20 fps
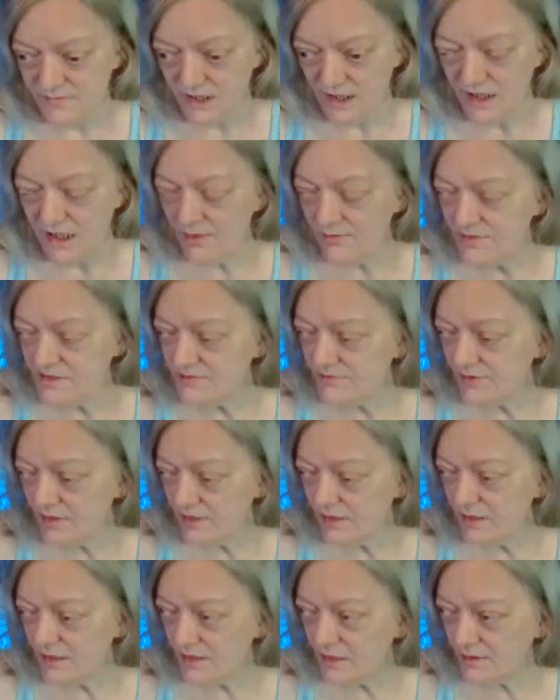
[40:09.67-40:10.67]
And I was
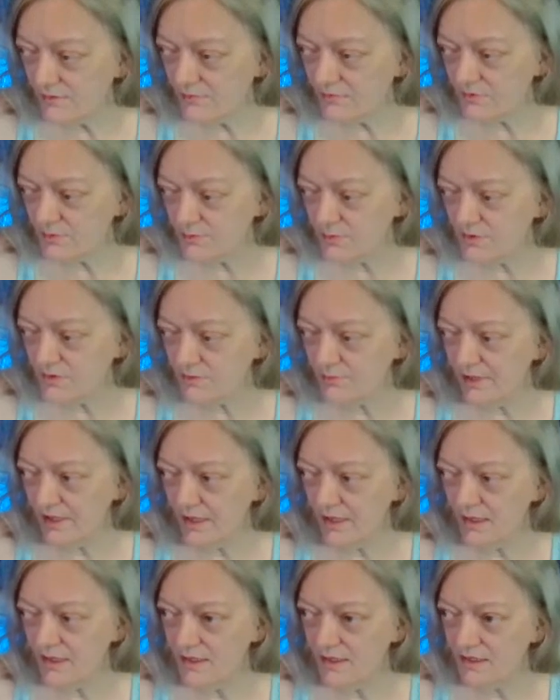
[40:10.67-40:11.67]
very uncomfortable
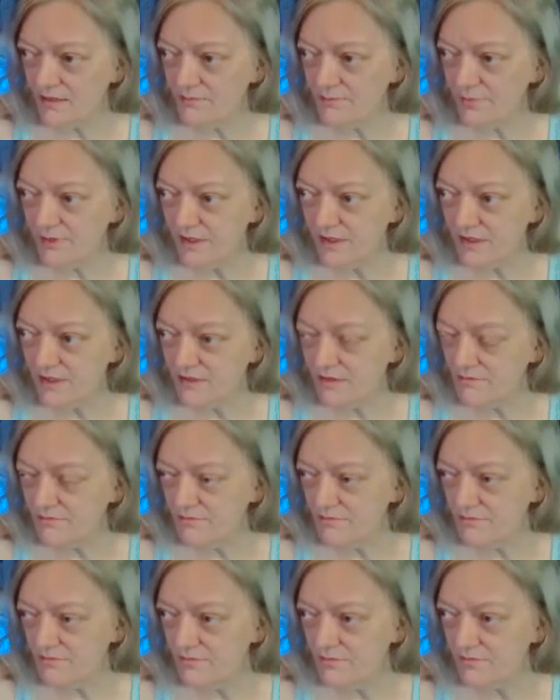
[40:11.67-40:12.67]
about it. But,
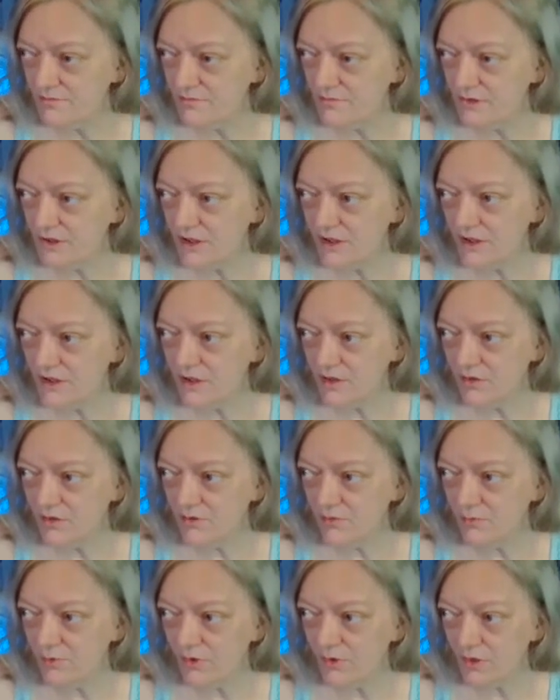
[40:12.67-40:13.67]

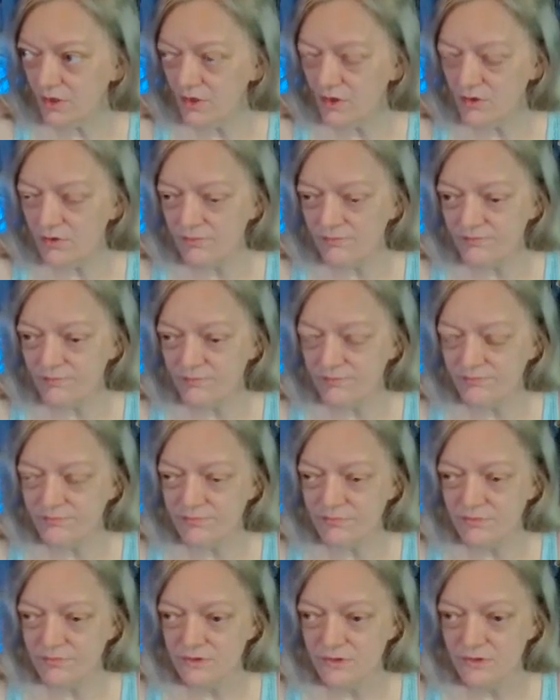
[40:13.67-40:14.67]
we're all
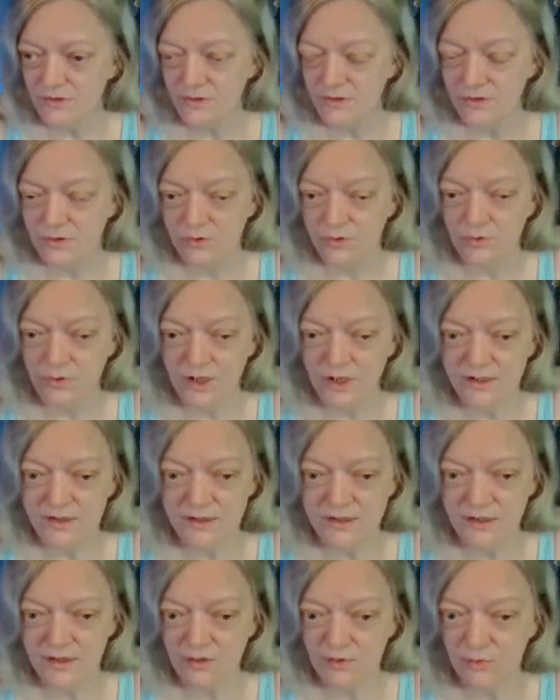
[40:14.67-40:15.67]

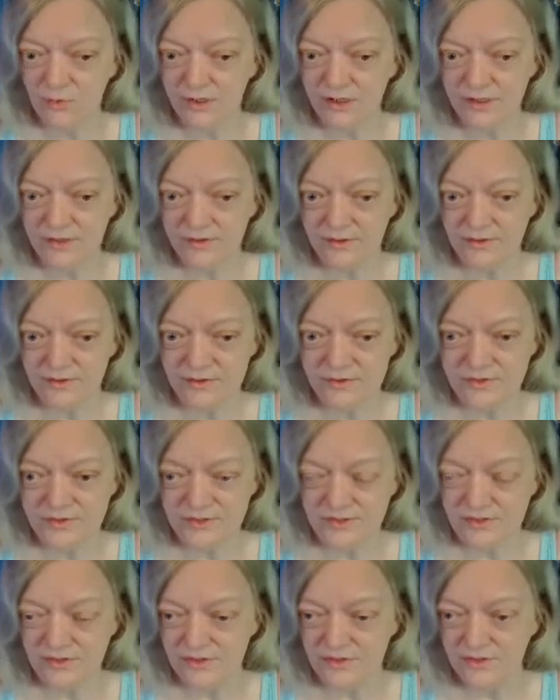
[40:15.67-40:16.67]
grinding our
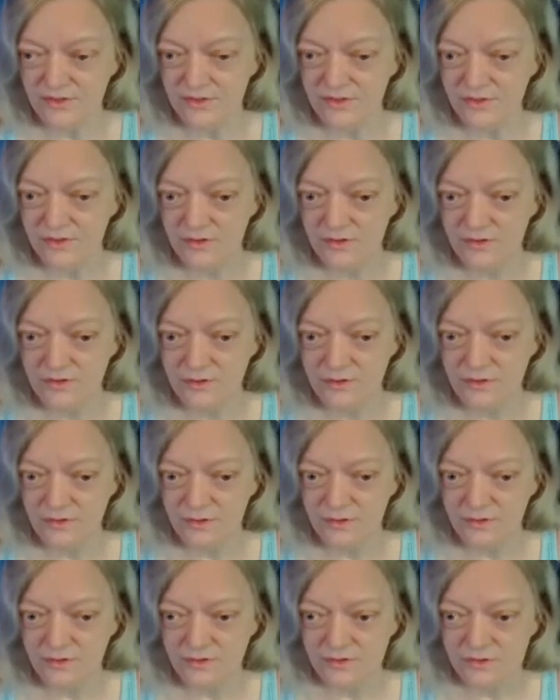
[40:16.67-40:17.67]
wheels
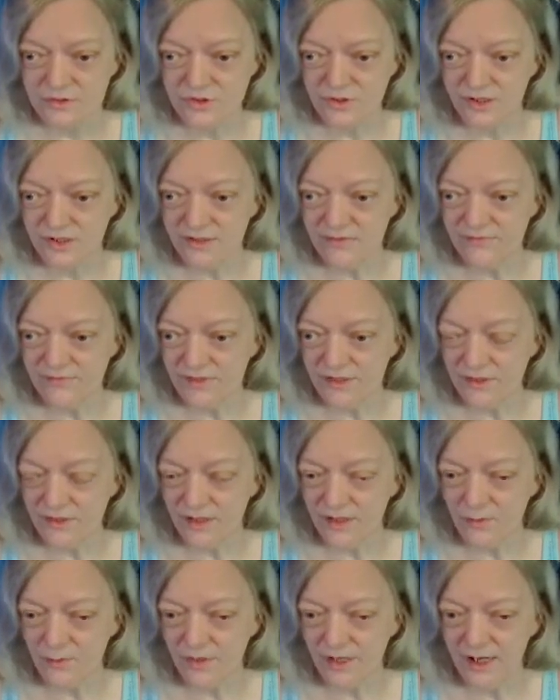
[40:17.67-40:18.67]
trying to figure
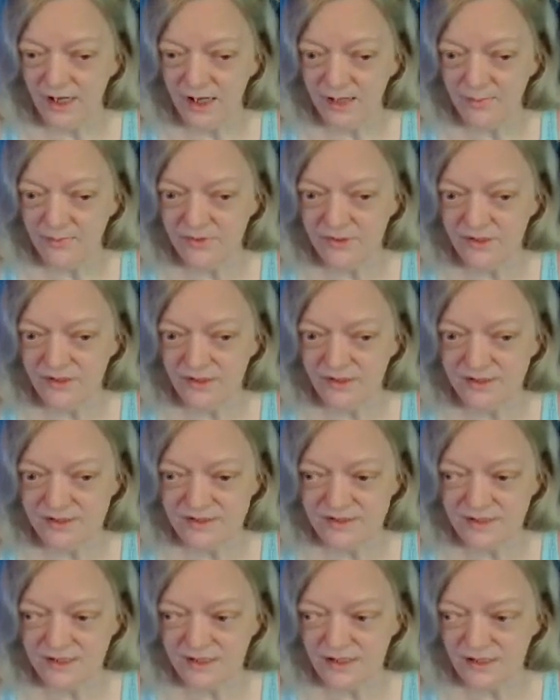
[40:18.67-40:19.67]
out what happened to
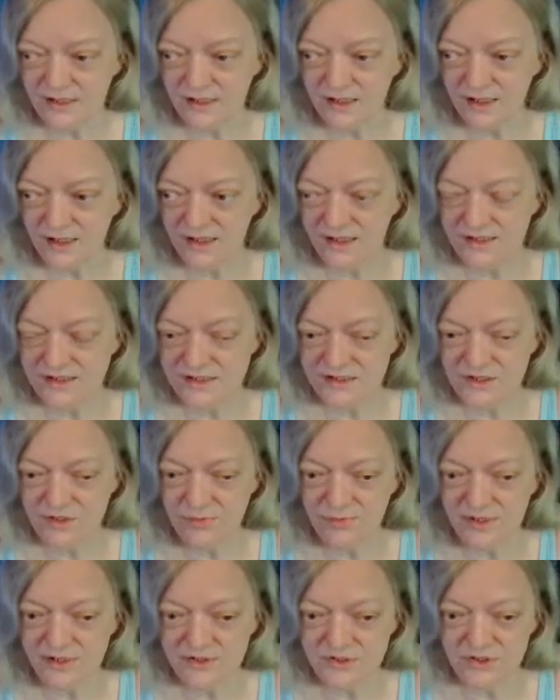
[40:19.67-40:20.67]
this kid. And it's so
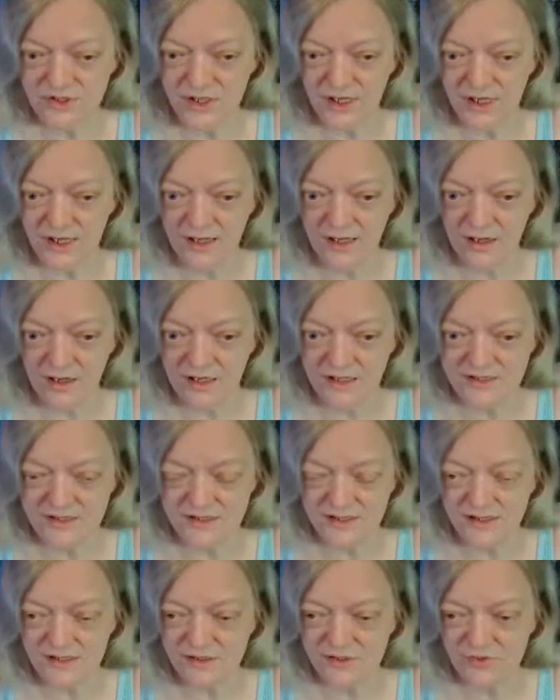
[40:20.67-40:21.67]
much
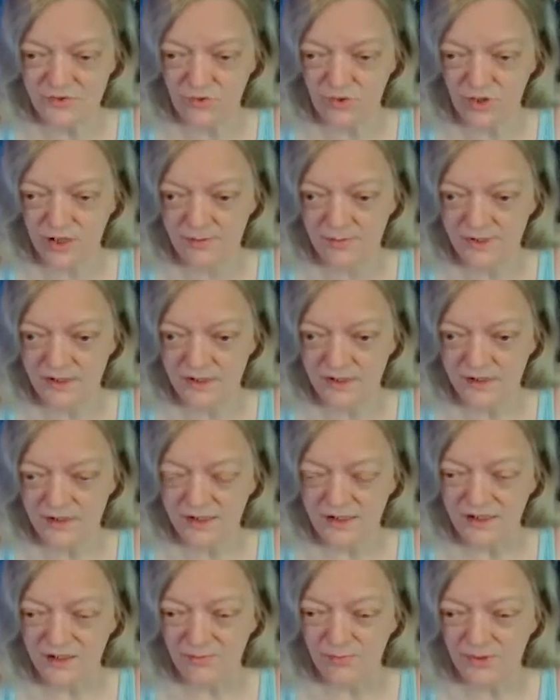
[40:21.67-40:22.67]
chaos and drama.
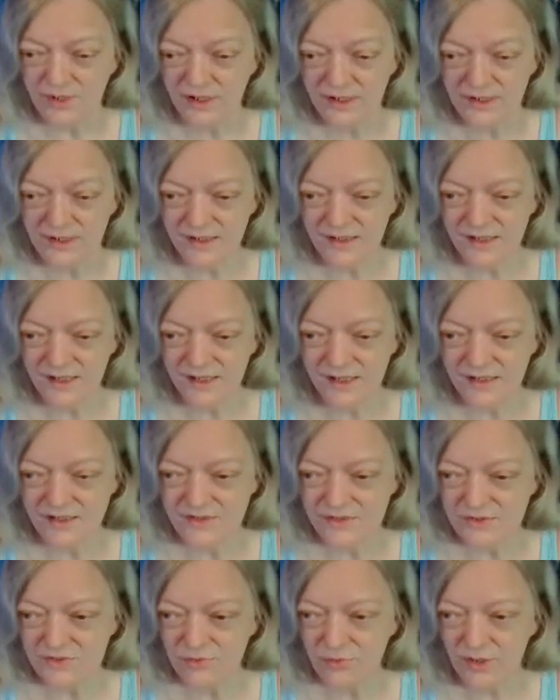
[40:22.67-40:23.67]
But I think the
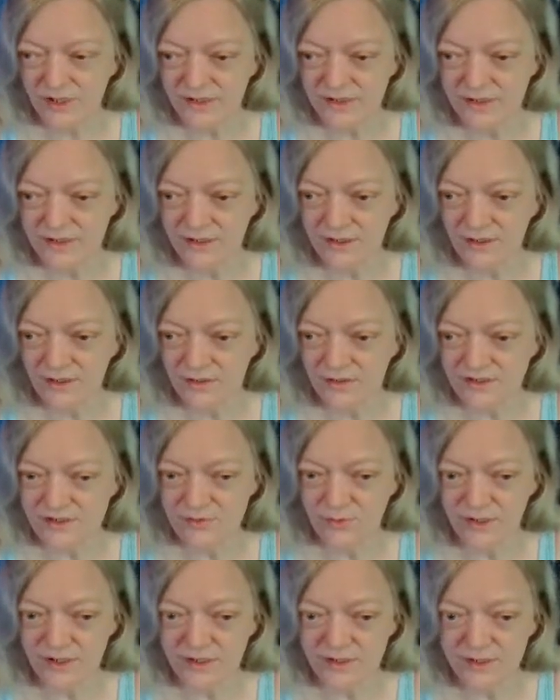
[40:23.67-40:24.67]
answer's right there.
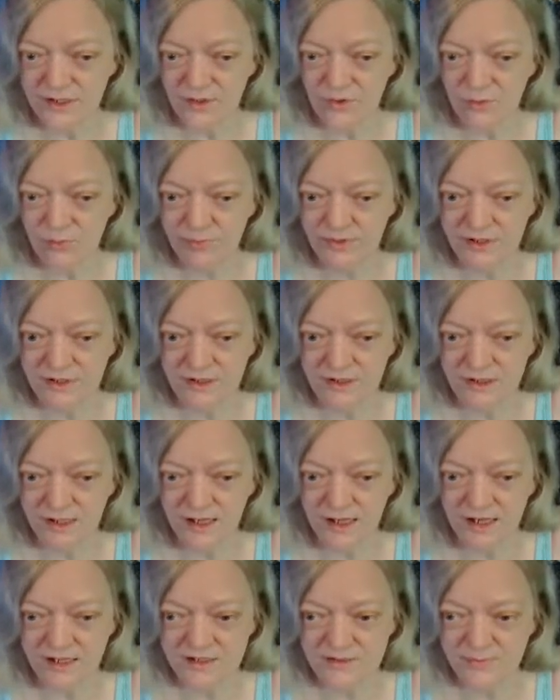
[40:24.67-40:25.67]
It's right in the open, and
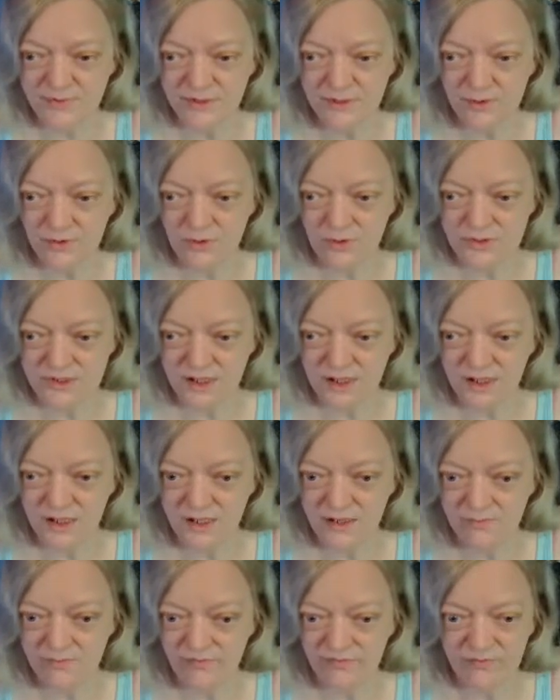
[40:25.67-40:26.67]
it has been the whole
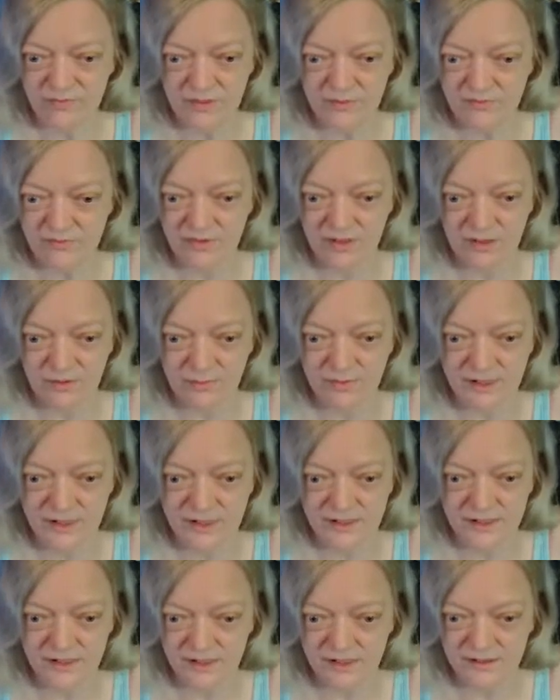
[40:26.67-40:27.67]
time from the very
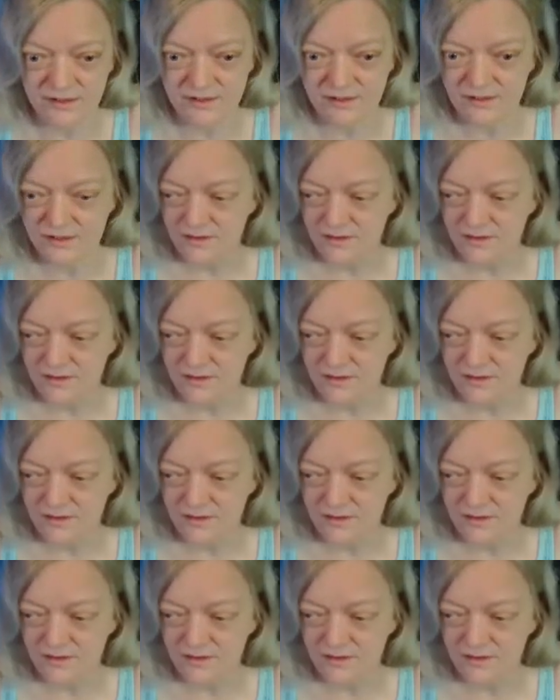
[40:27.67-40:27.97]
beginning.